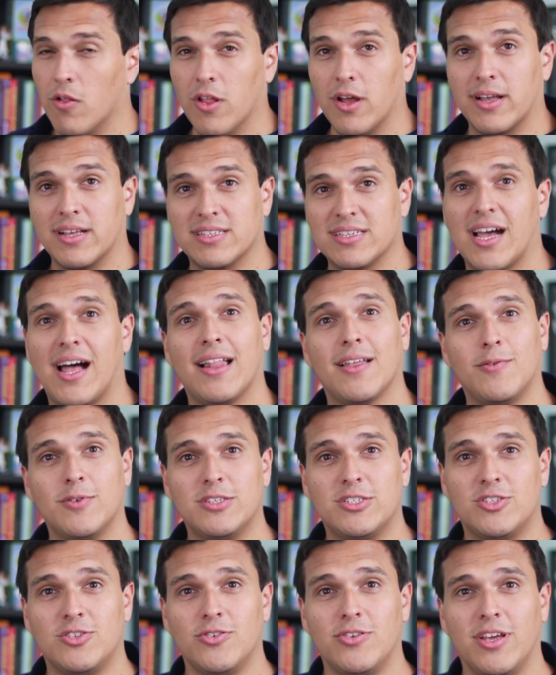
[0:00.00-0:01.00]
look it's
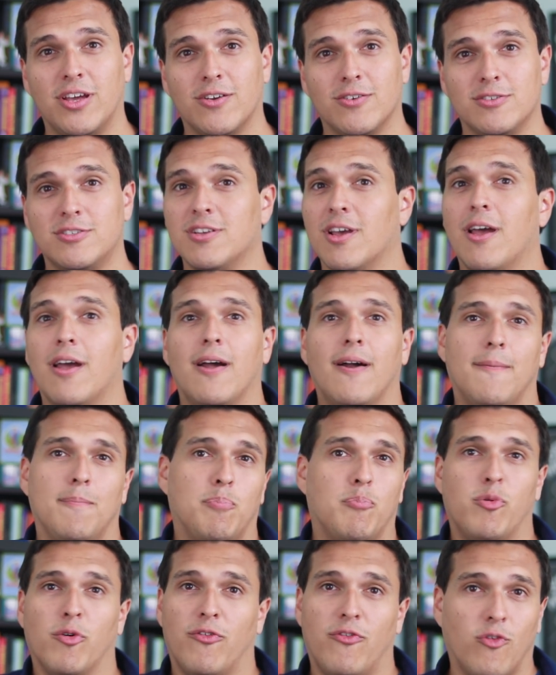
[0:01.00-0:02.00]
hollywood studios
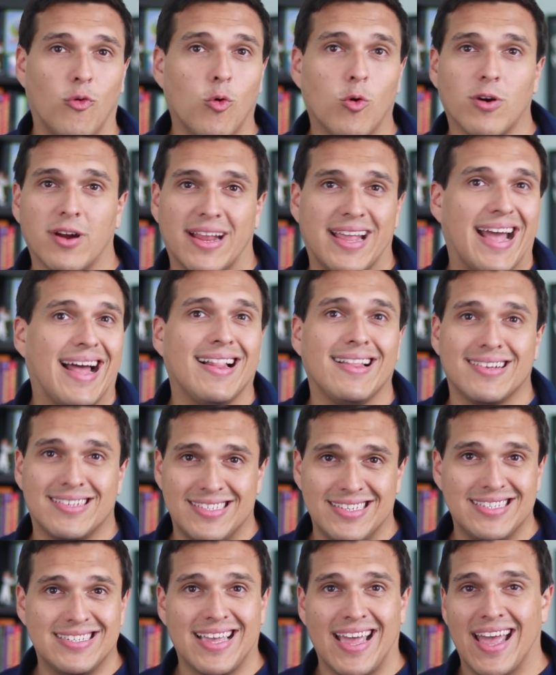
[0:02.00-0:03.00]
before
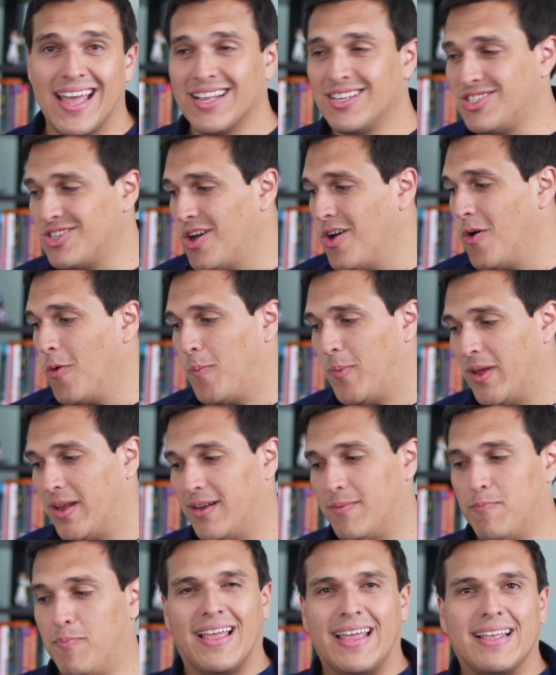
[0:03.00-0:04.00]
Galaxy's Edge
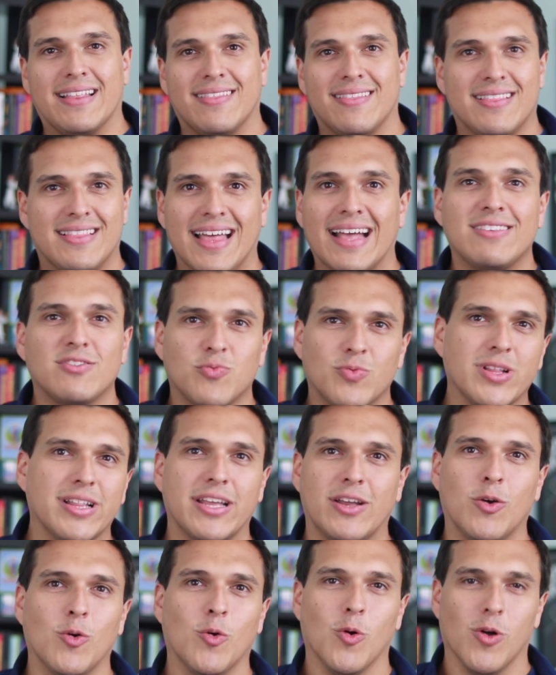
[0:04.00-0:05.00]
open. Like, that's
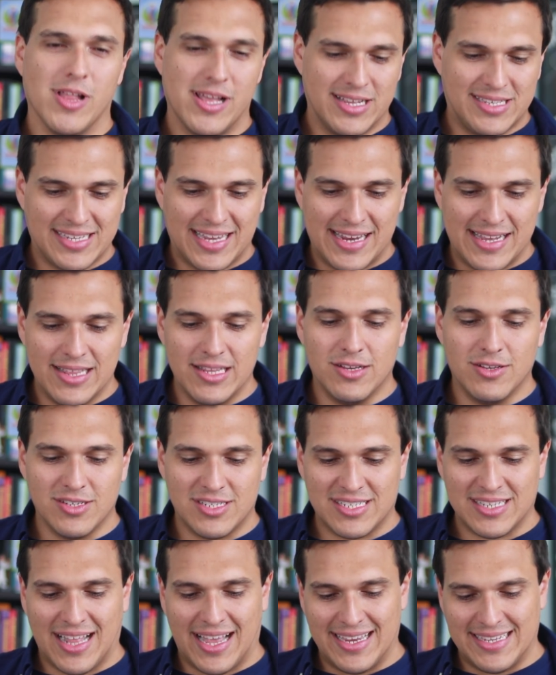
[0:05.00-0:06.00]
really cool. It's like a little
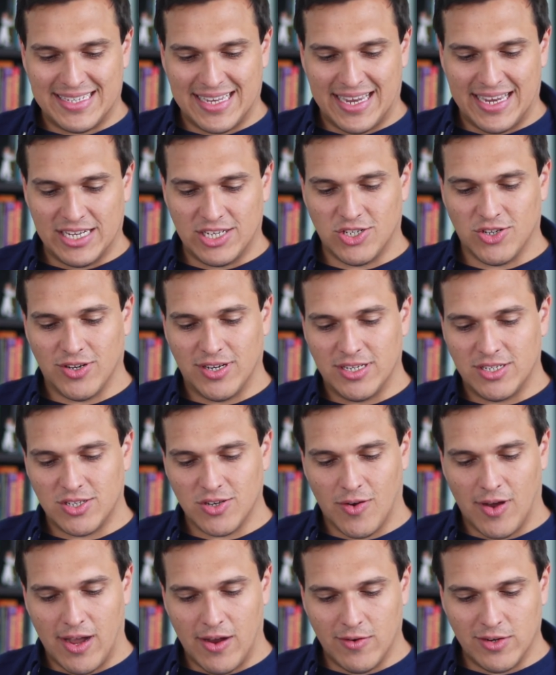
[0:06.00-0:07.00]
slice of history.
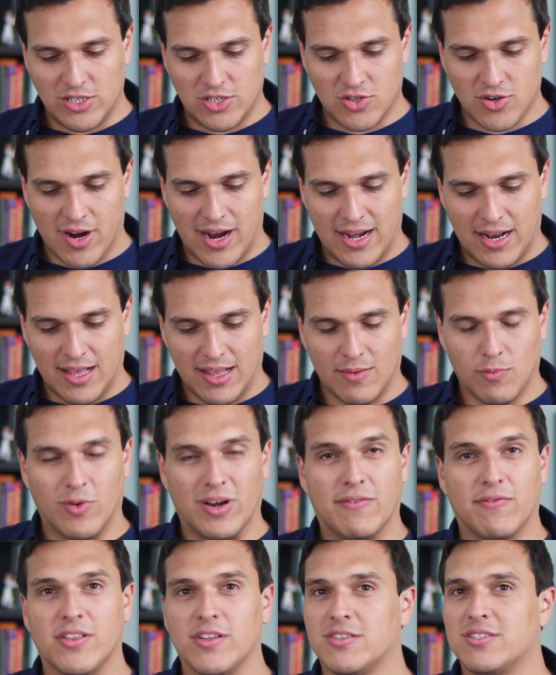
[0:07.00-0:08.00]
So I always try to,
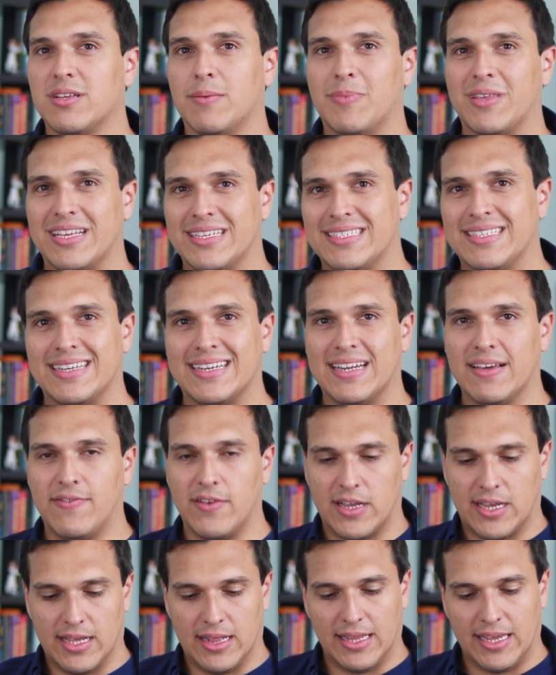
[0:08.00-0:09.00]
whenever there's something
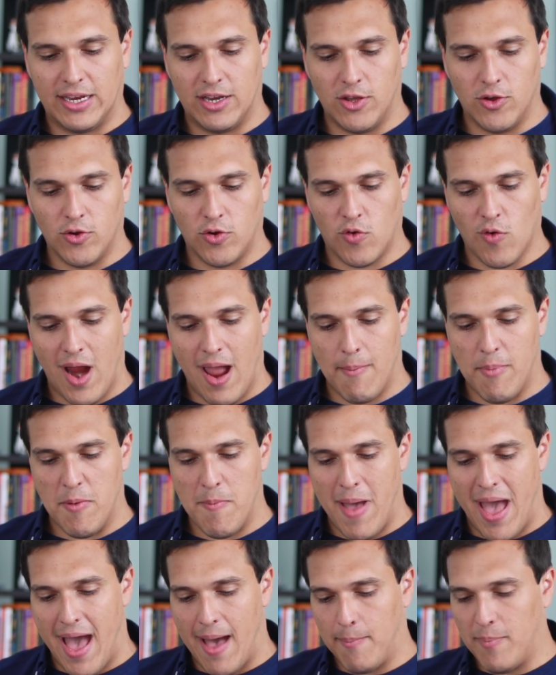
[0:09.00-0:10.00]
significantly new, grab a
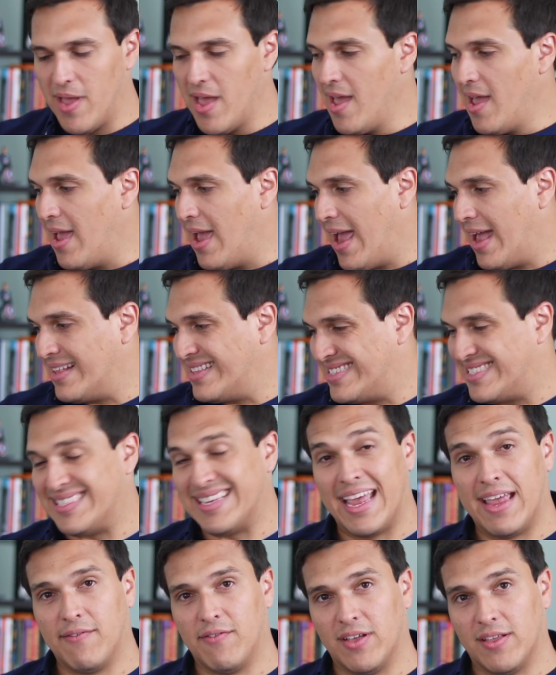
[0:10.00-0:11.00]
map and
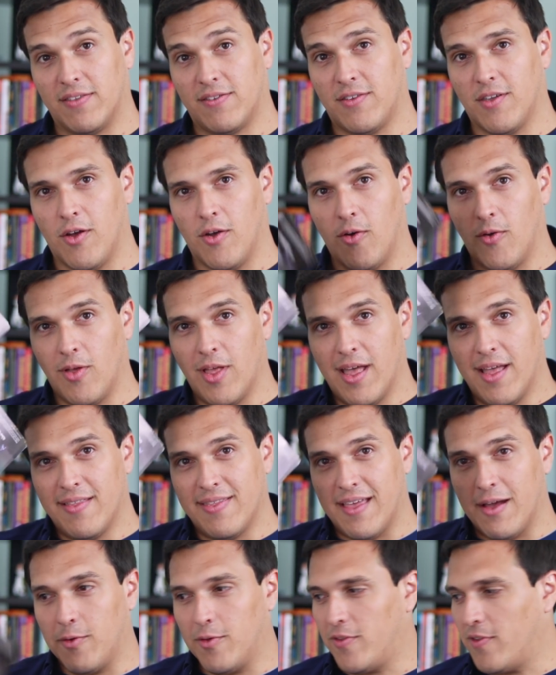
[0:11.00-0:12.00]
save it. So
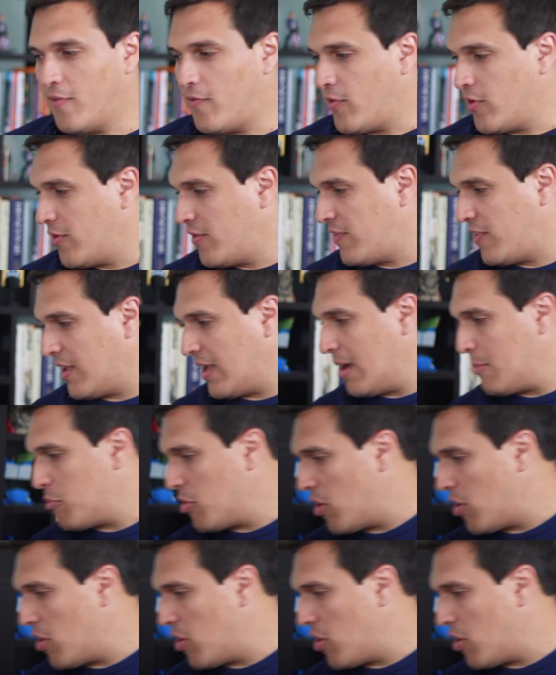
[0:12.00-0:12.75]
that was the first thing I